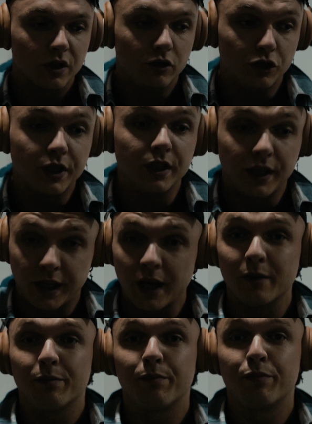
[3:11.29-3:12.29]
You can
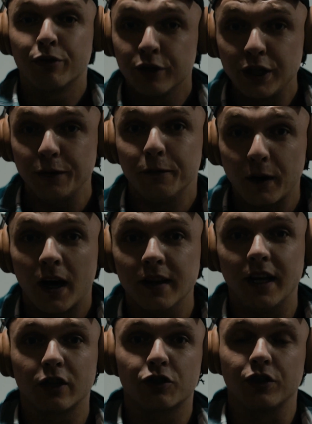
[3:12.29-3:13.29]
get pretty far
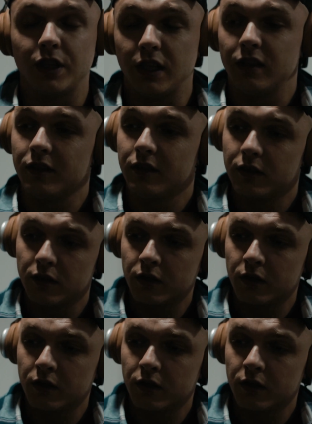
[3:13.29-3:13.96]
naturally.